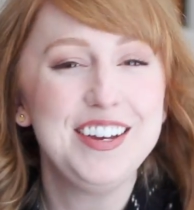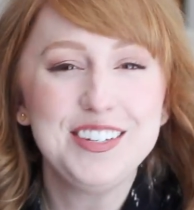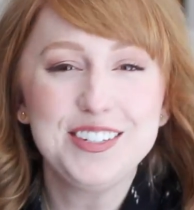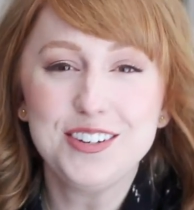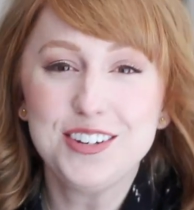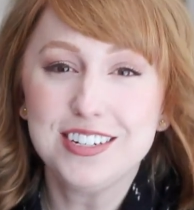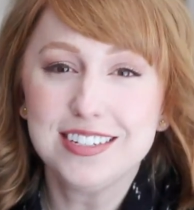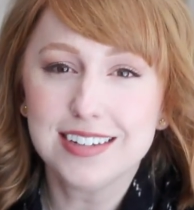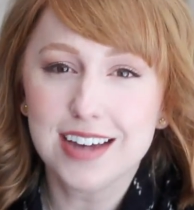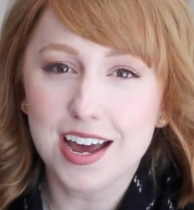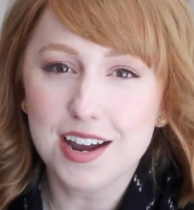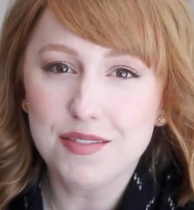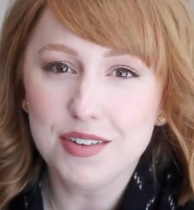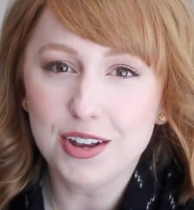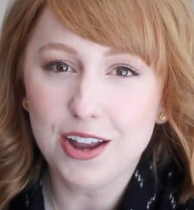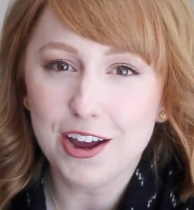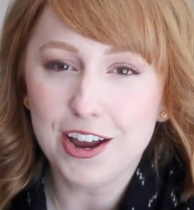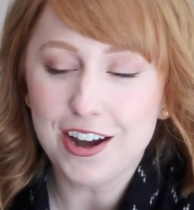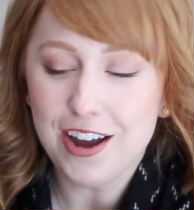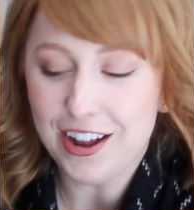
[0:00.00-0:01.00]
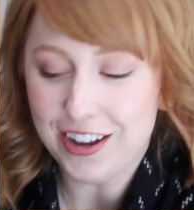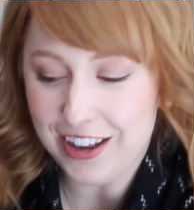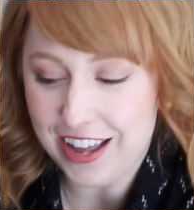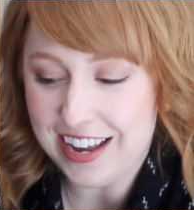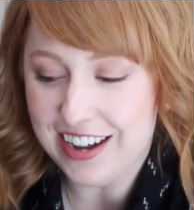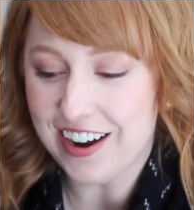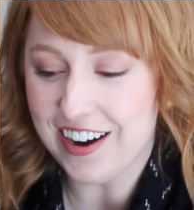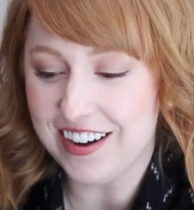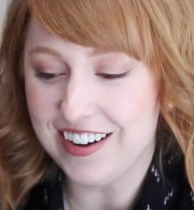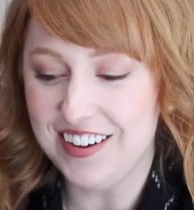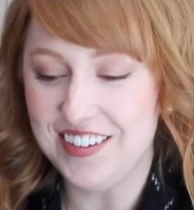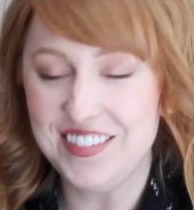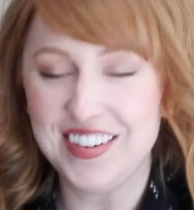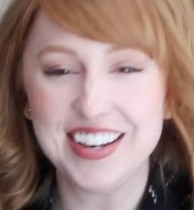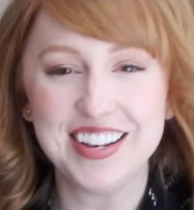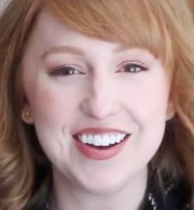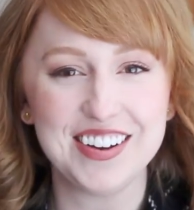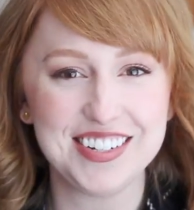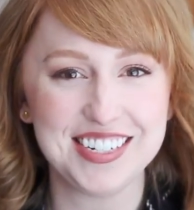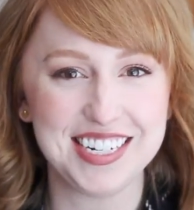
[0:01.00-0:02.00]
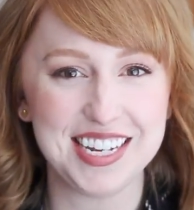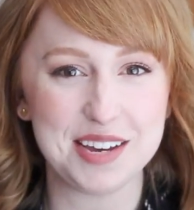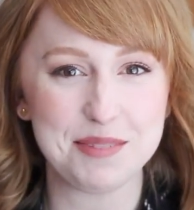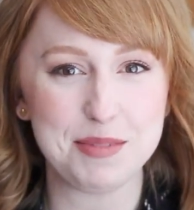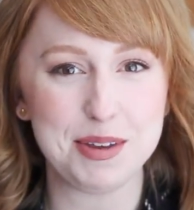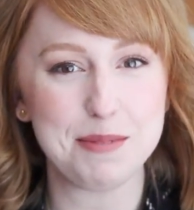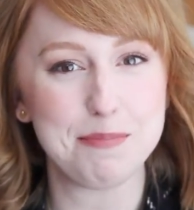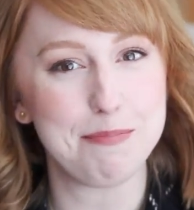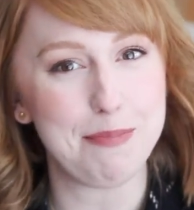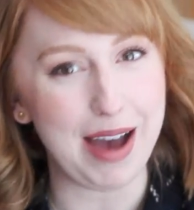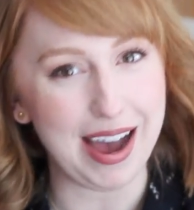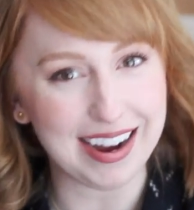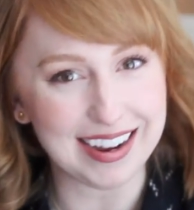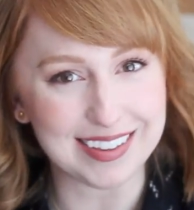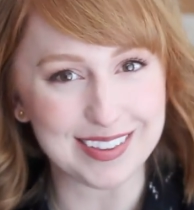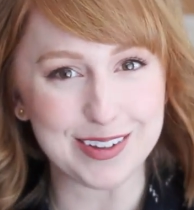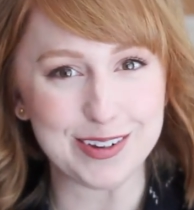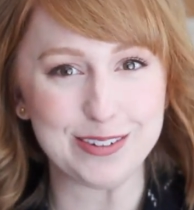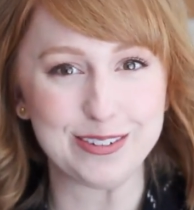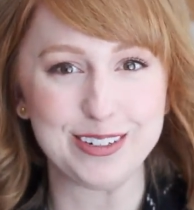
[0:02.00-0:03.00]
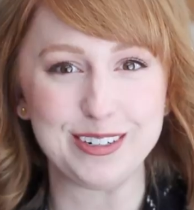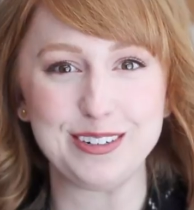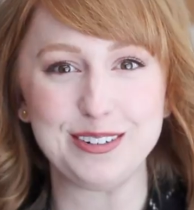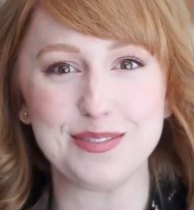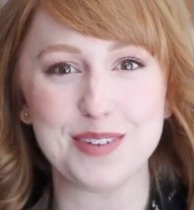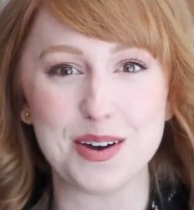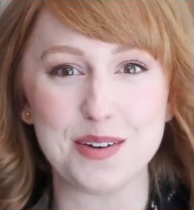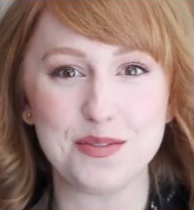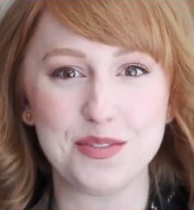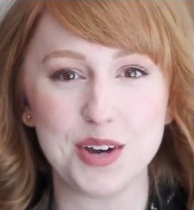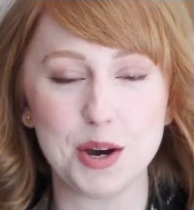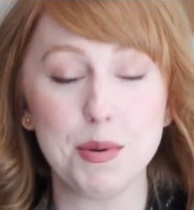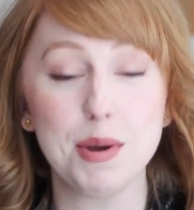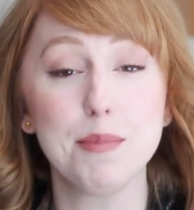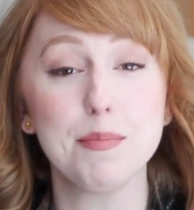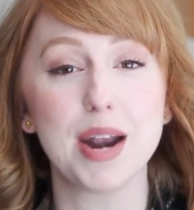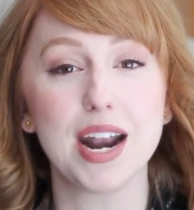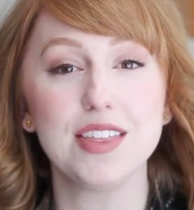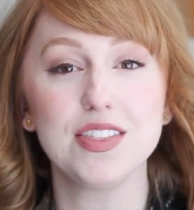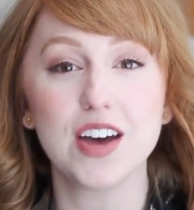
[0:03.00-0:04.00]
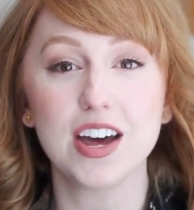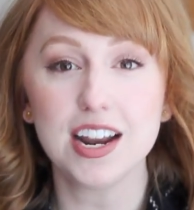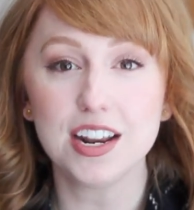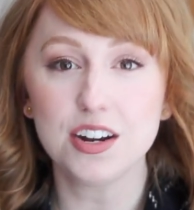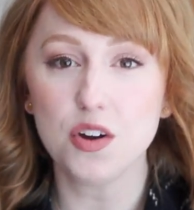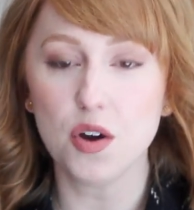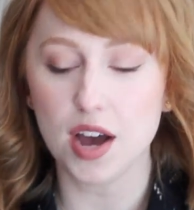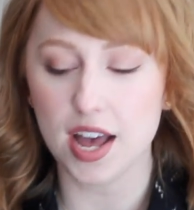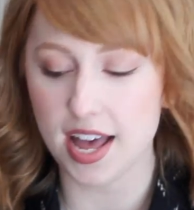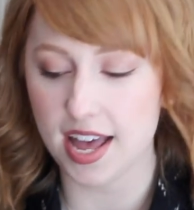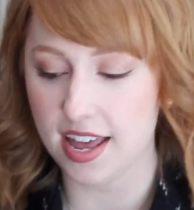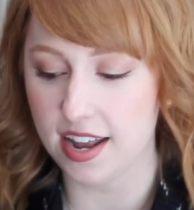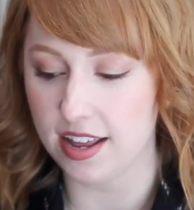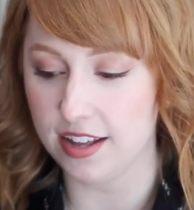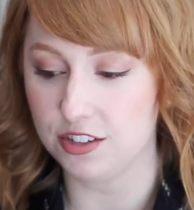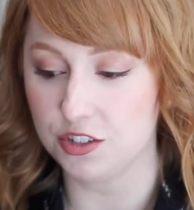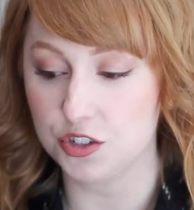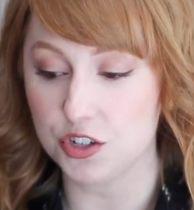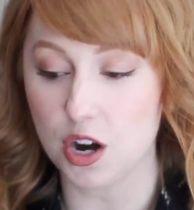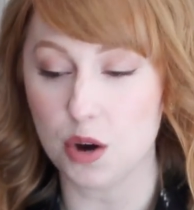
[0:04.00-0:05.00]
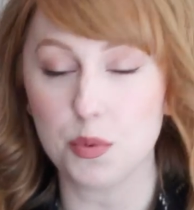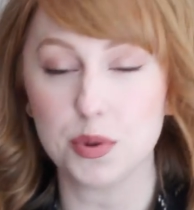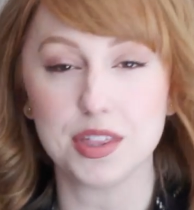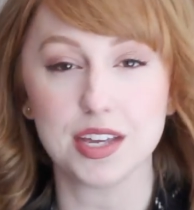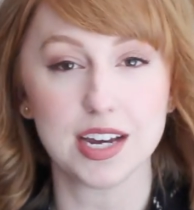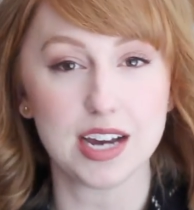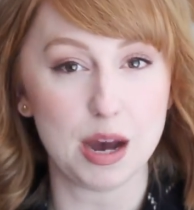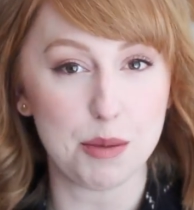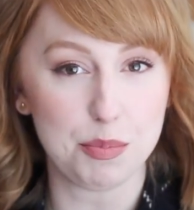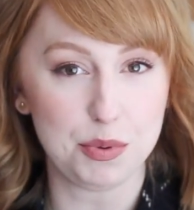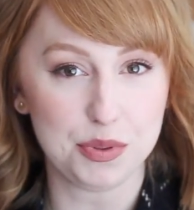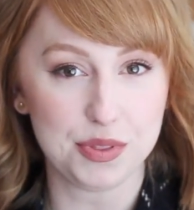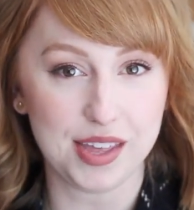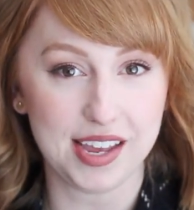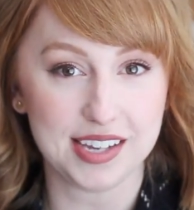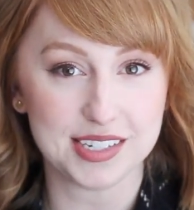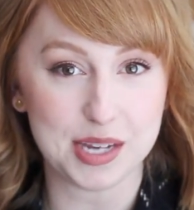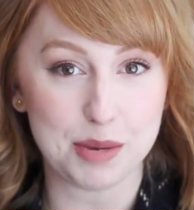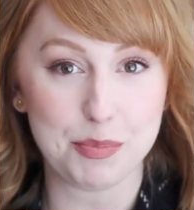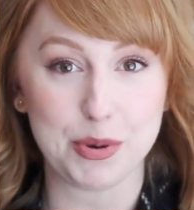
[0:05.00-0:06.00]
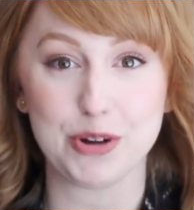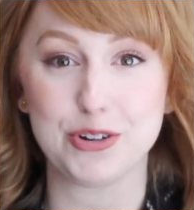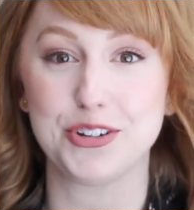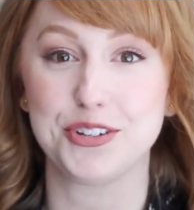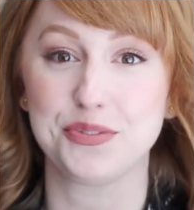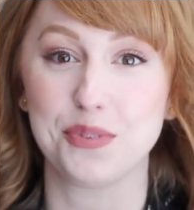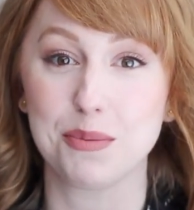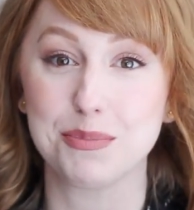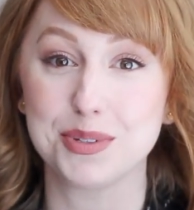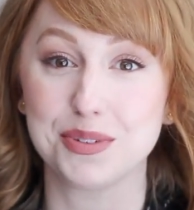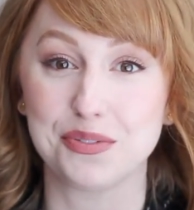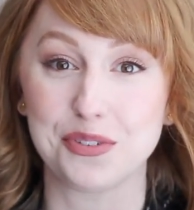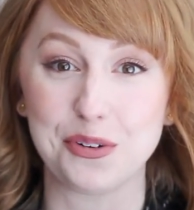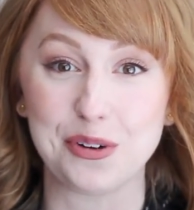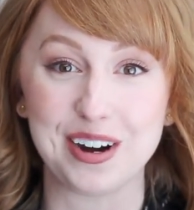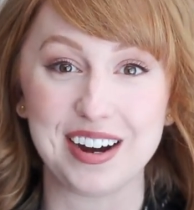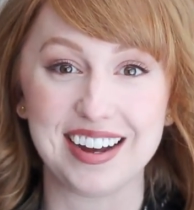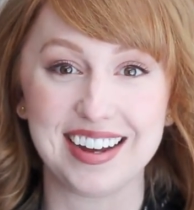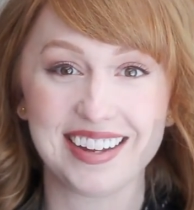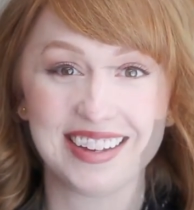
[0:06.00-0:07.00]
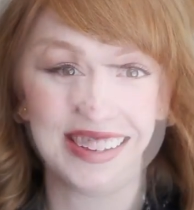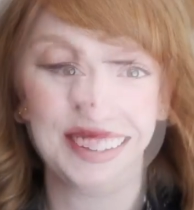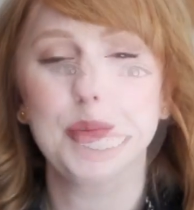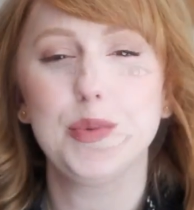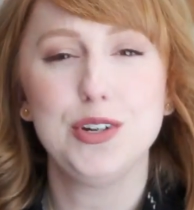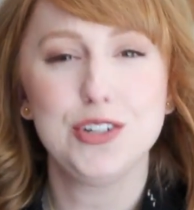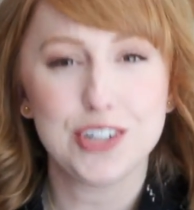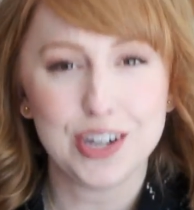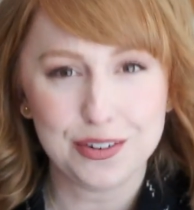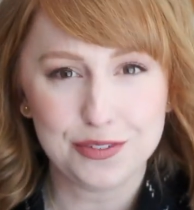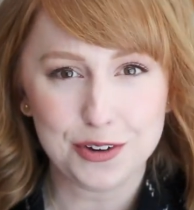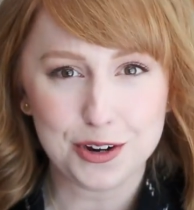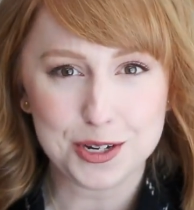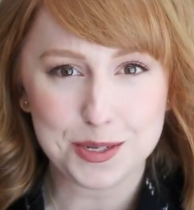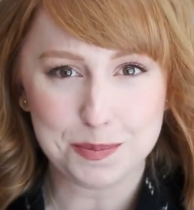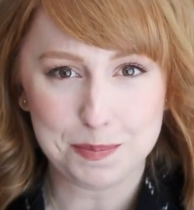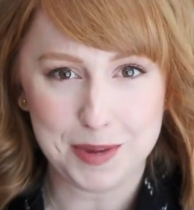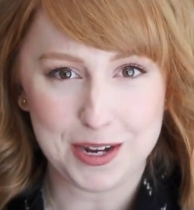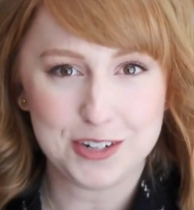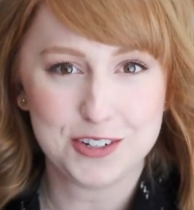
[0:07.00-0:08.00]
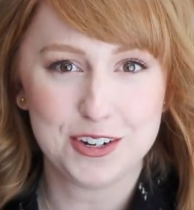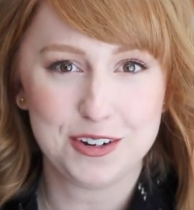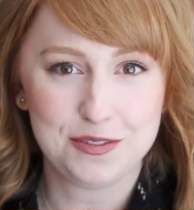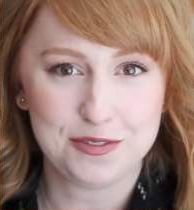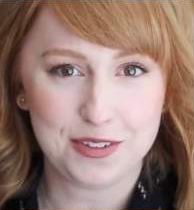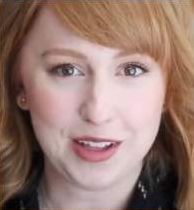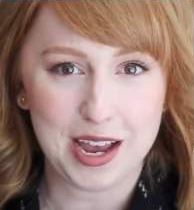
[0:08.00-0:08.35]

So just kind of a light lighthearted video to get me back in the groove of filming, but I thought I'd go ahead and start with a couple things I purchased from Sephora. When Jer first mentioned